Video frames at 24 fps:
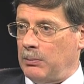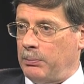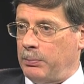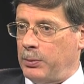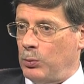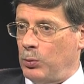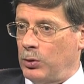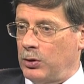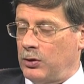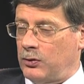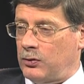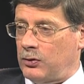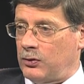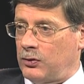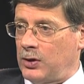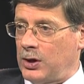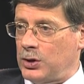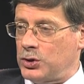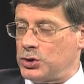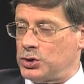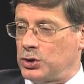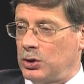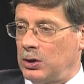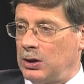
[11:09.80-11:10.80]
But what is
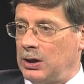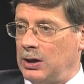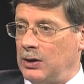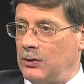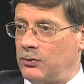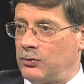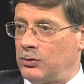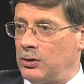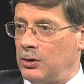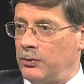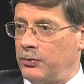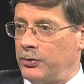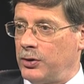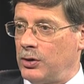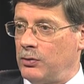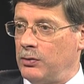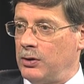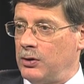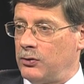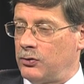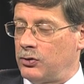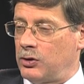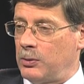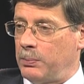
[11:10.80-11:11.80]
essential is that
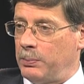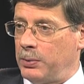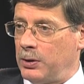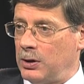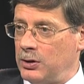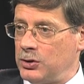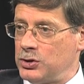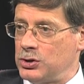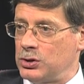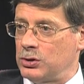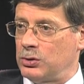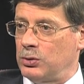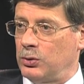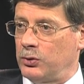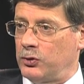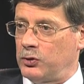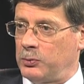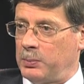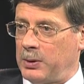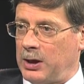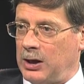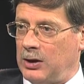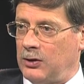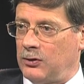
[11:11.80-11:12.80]
there is the political
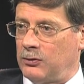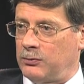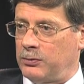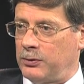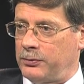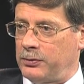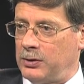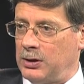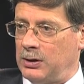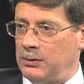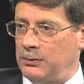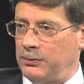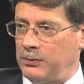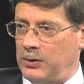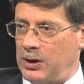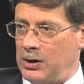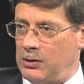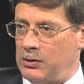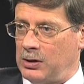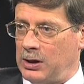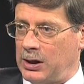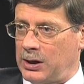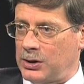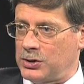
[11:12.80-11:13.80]
space for free and
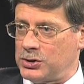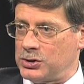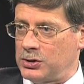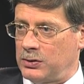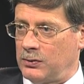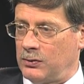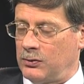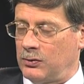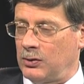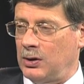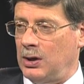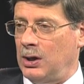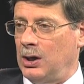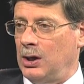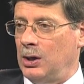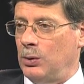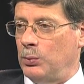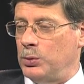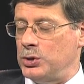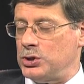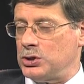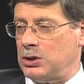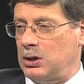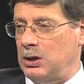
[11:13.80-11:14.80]
fair elections,
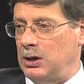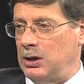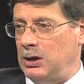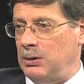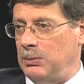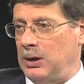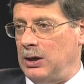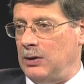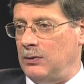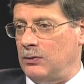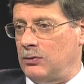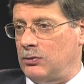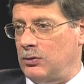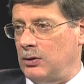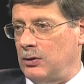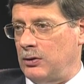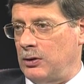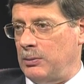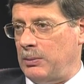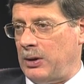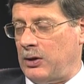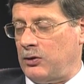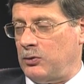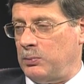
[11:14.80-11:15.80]
which clearly means
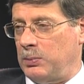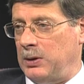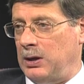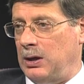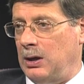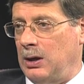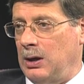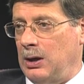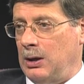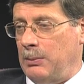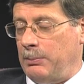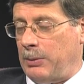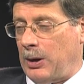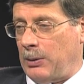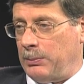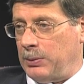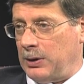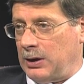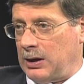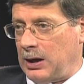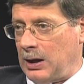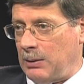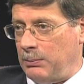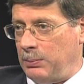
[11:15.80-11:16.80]
that there must be
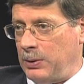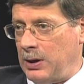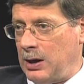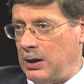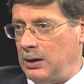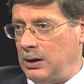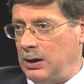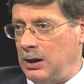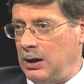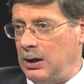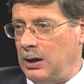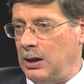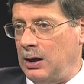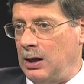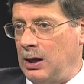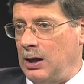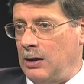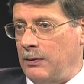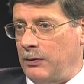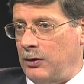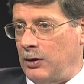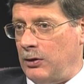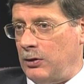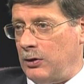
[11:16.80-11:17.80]
public campaigning,
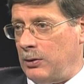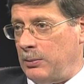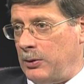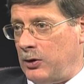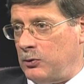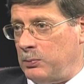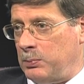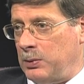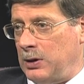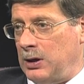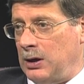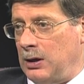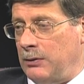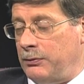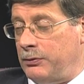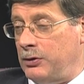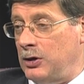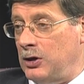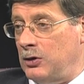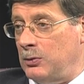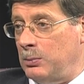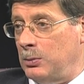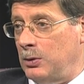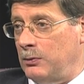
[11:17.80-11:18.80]
that there must be
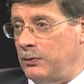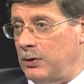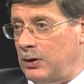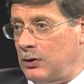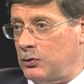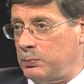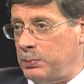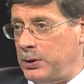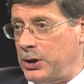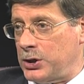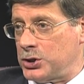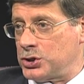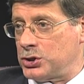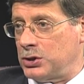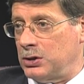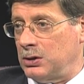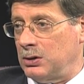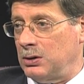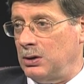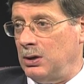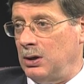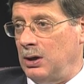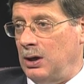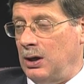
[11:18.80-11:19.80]
freedom of
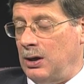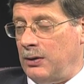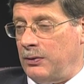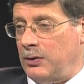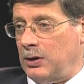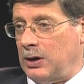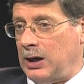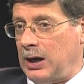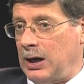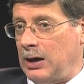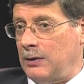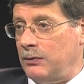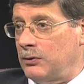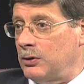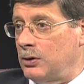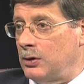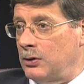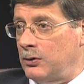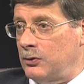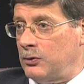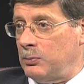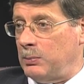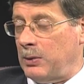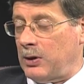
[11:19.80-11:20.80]
expression, that
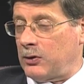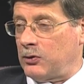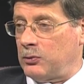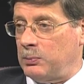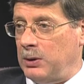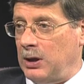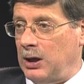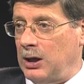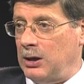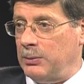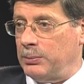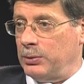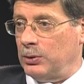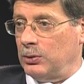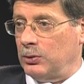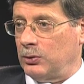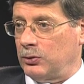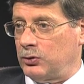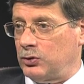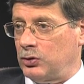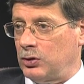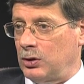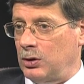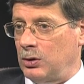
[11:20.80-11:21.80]
candidates must be
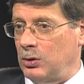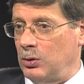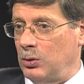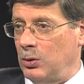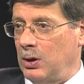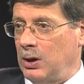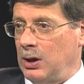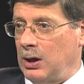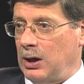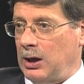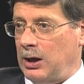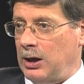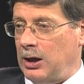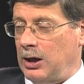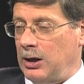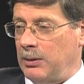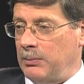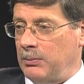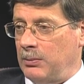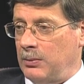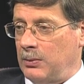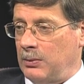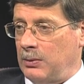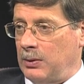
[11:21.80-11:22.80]
able to
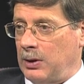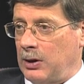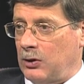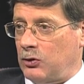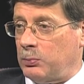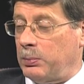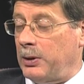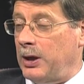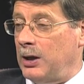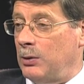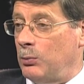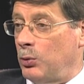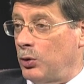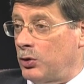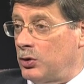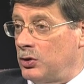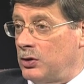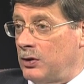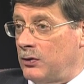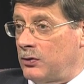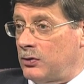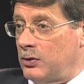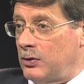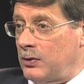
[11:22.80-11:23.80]
explain what
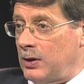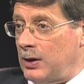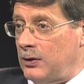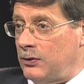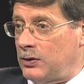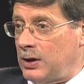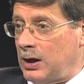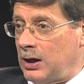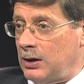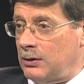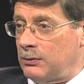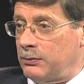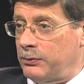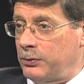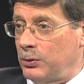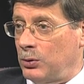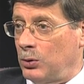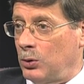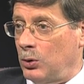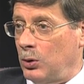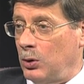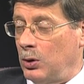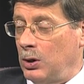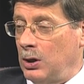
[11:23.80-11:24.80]
it is that they stand
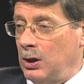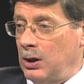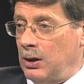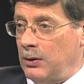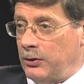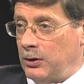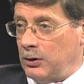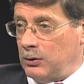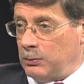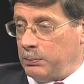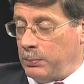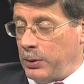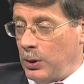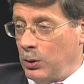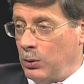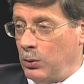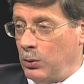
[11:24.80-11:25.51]
for, that